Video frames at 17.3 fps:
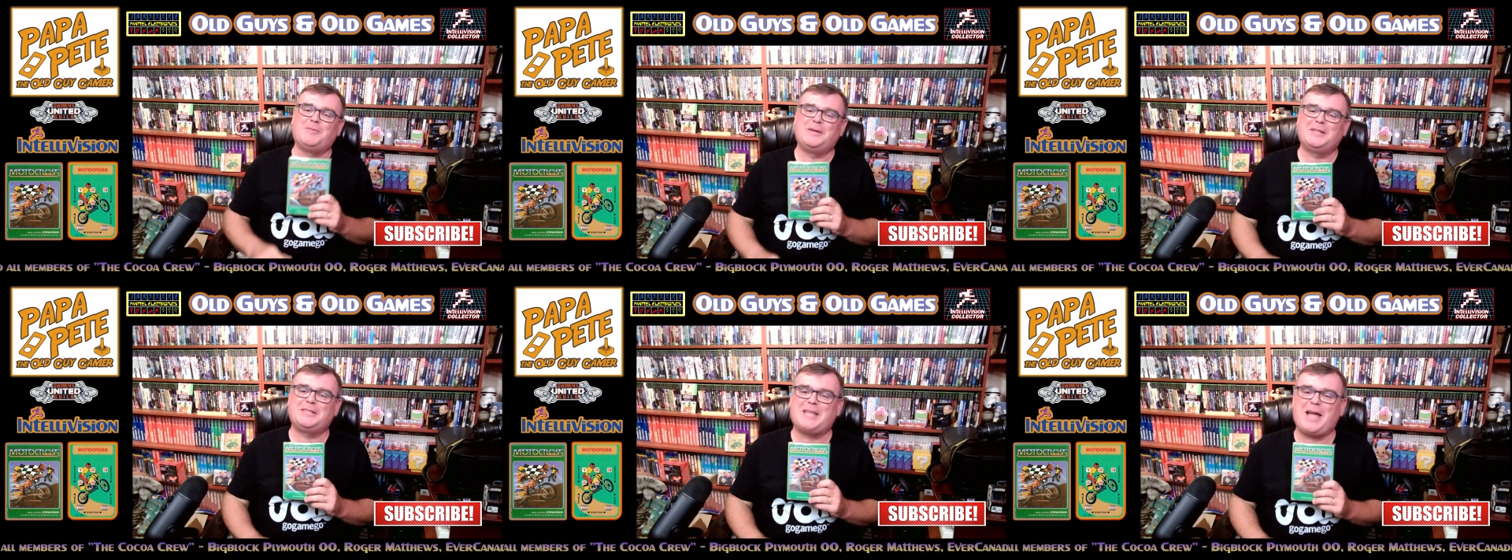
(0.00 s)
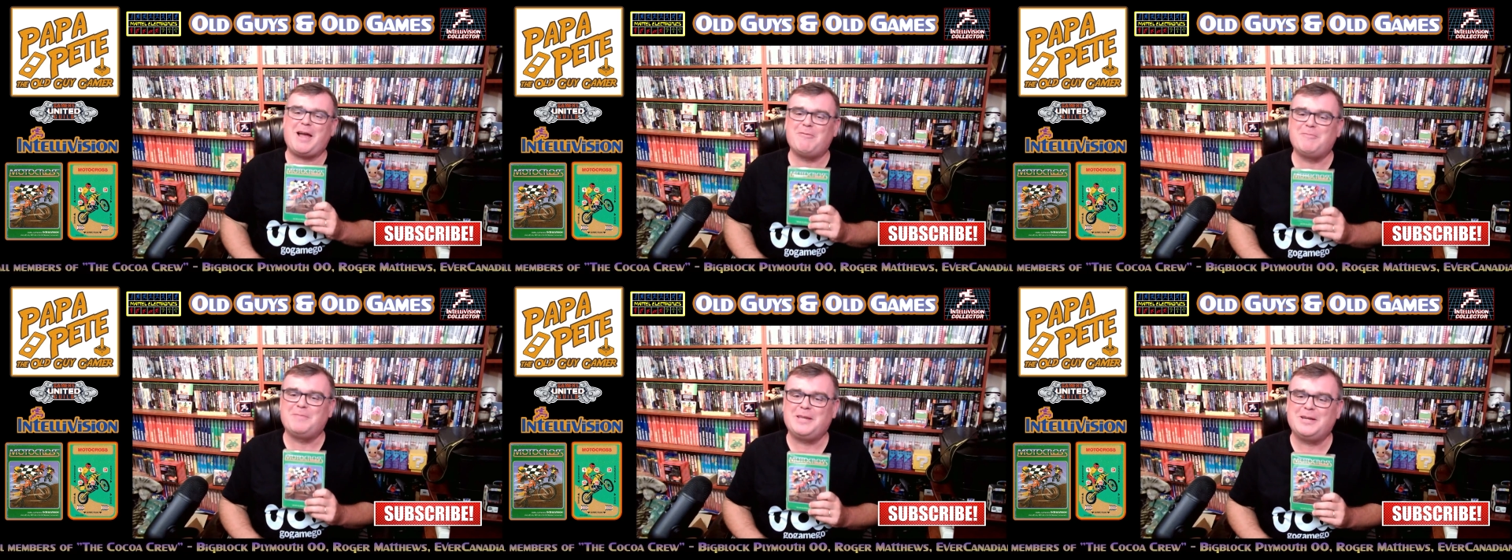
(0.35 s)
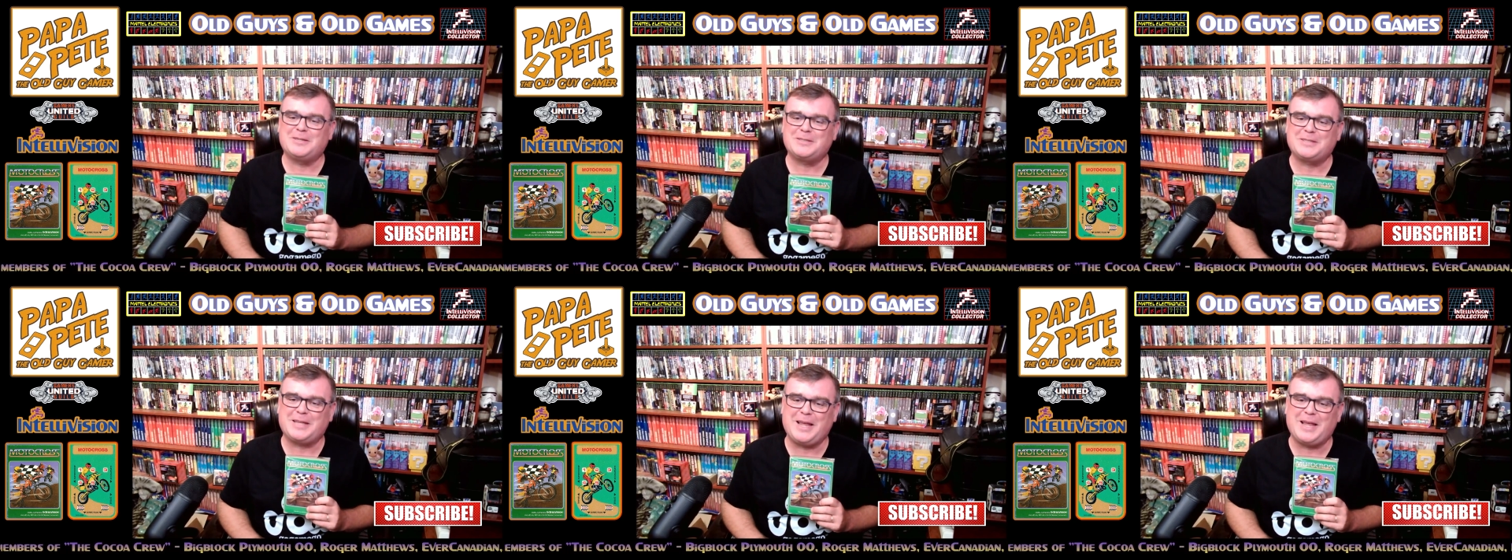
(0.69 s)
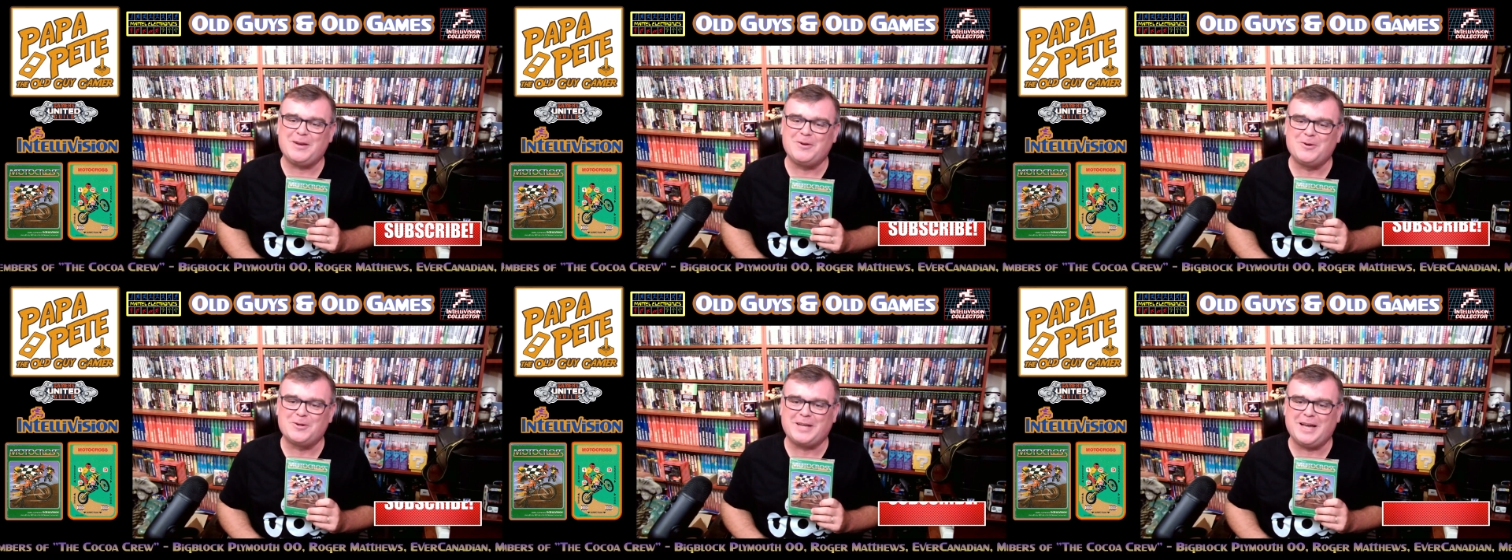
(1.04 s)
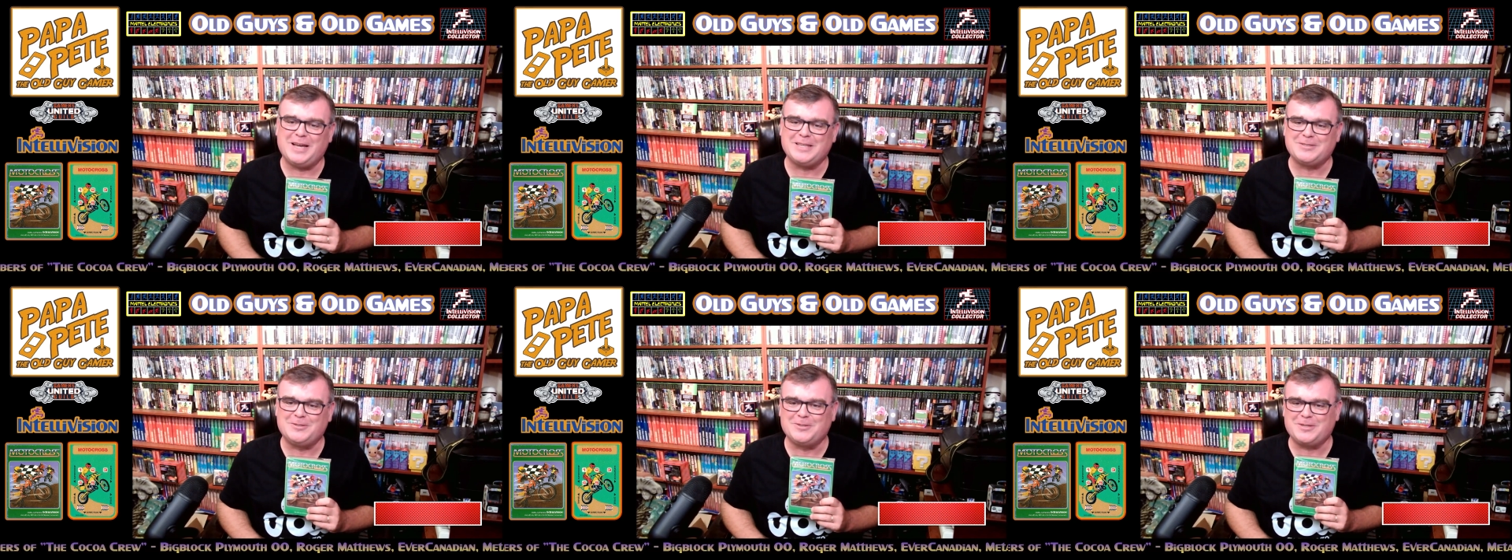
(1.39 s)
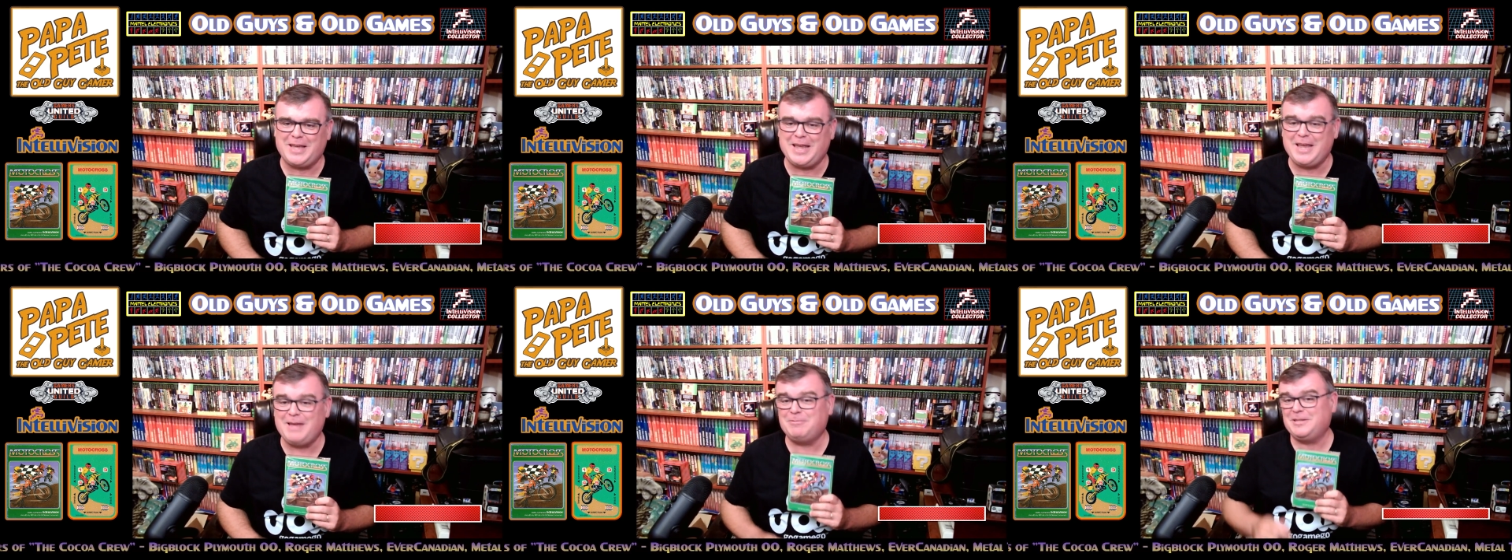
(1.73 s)
little bit of time with me here today in Old Guys and Old
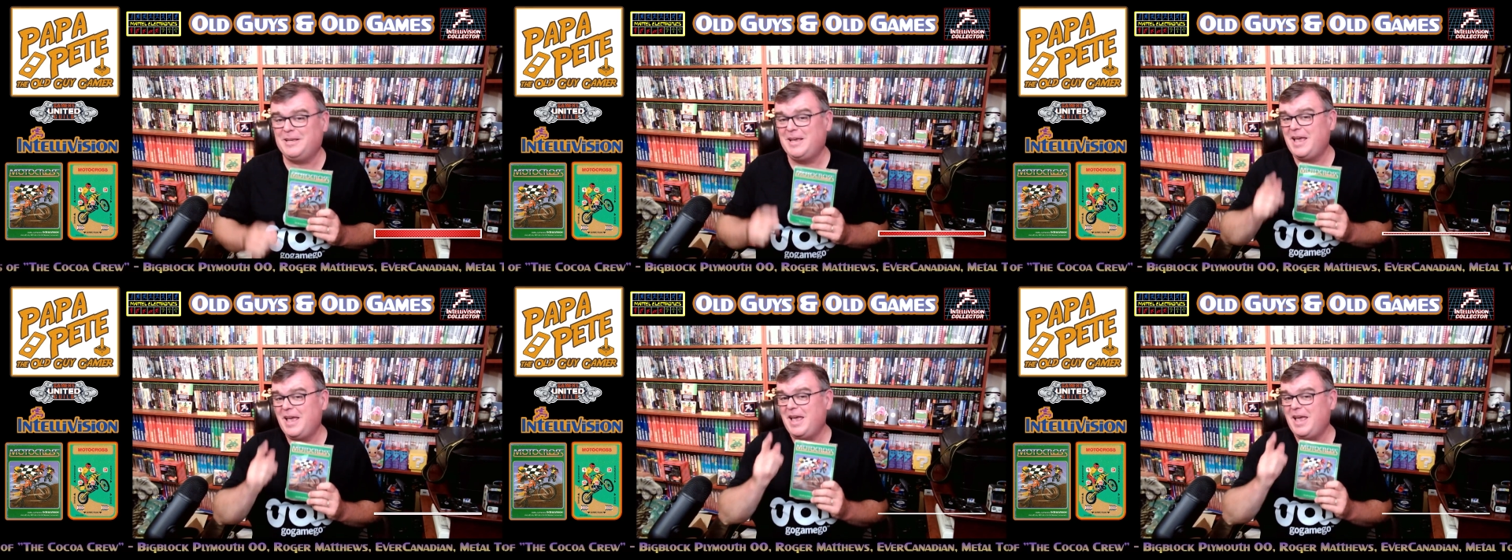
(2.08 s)
Games.